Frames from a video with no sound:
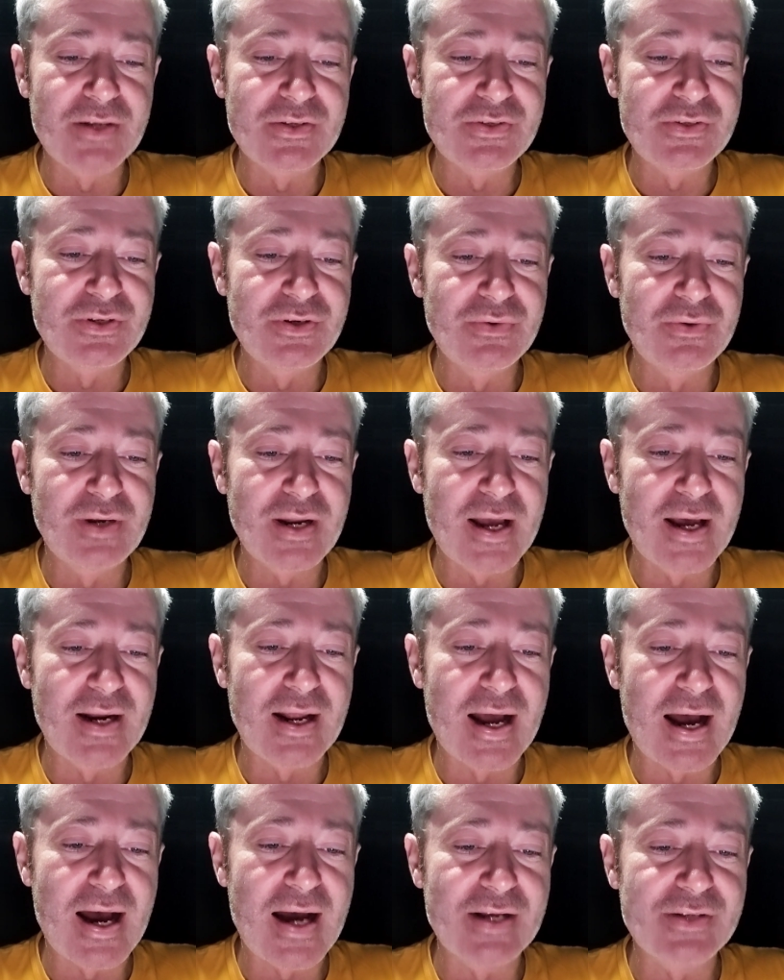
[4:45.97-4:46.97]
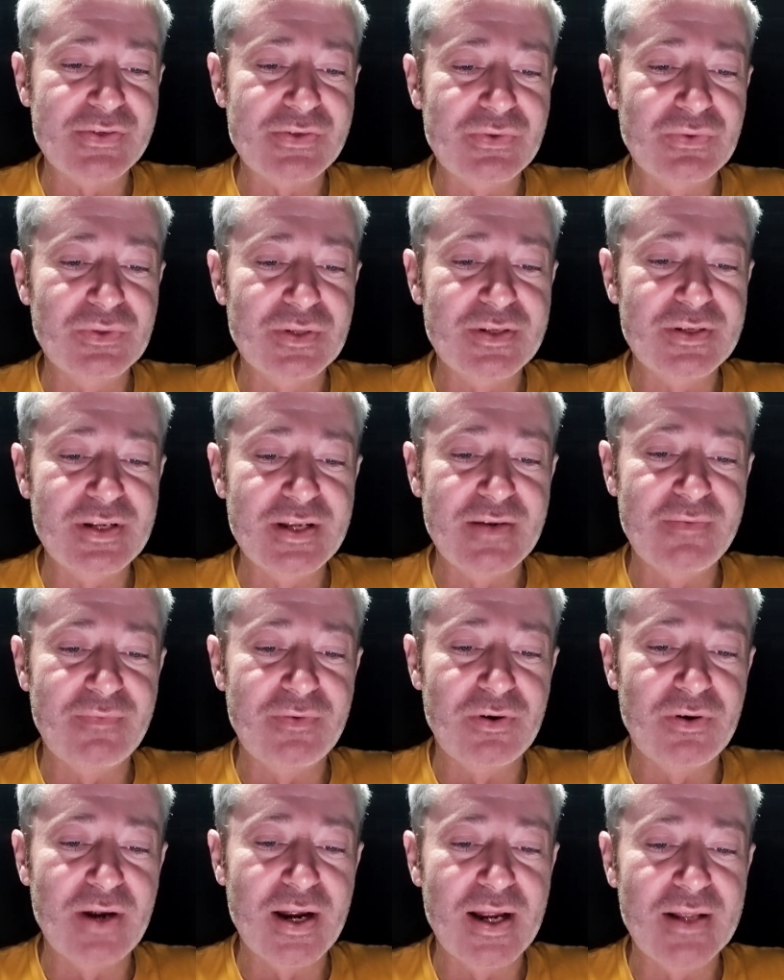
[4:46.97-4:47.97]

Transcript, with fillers: a student at a high school in Denver,